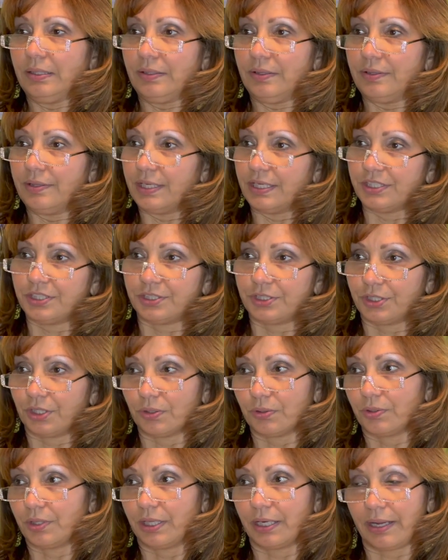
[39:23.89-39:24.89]
they
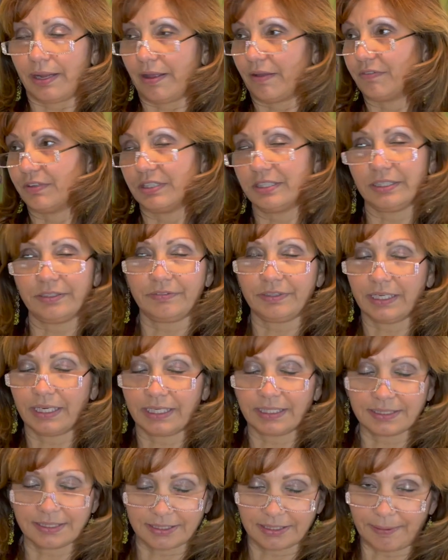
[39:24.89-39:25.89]
showed that I have a
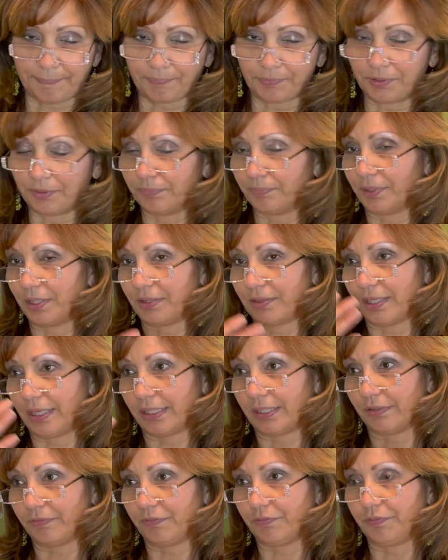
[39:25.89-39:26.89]
deviated septum that they
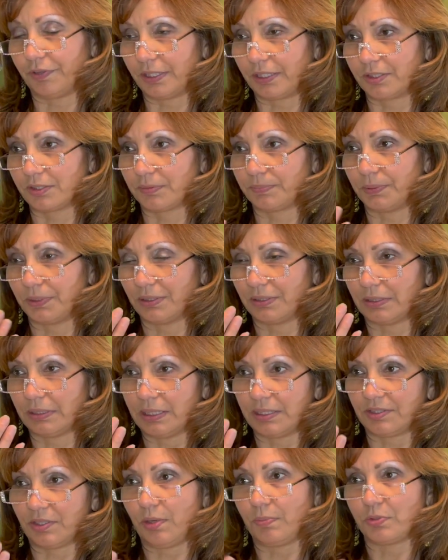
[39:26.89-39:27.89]
can fix, but
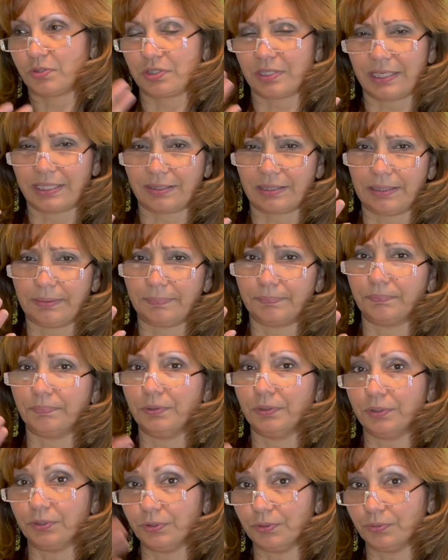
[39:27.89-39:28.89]
it's almost like that
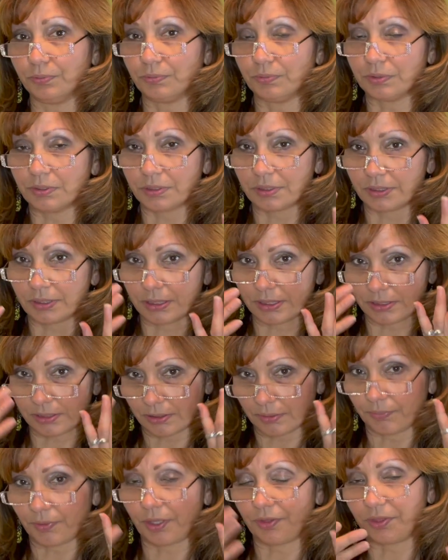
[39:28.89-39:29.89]
balloon
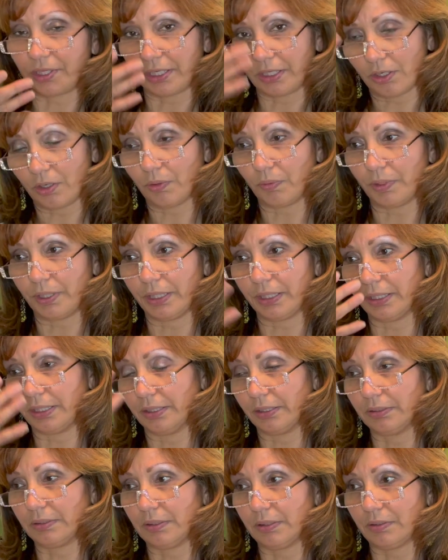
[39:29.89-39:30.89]
system that they go in
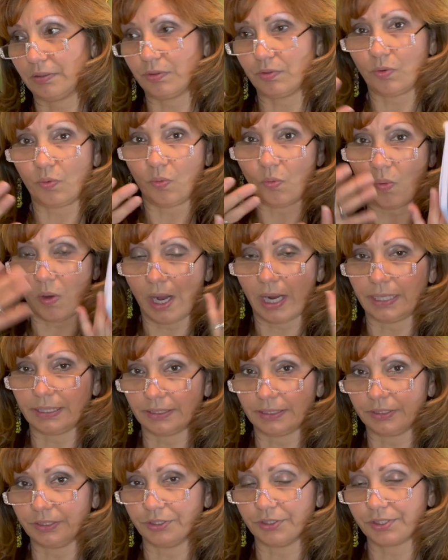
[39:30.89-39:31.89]
and
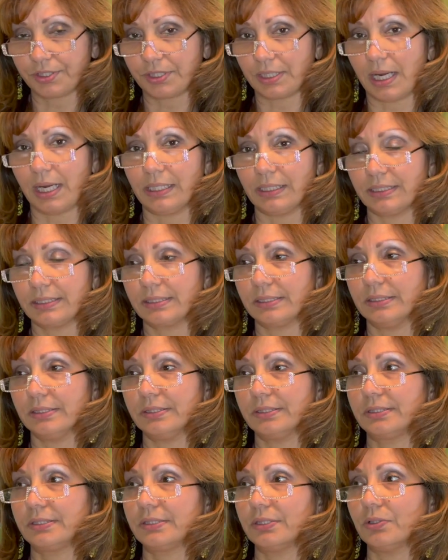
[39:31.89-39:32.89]
widen your sinuses.
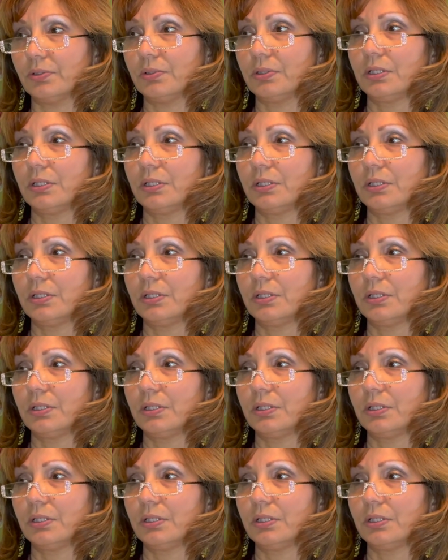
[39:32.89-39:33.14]
So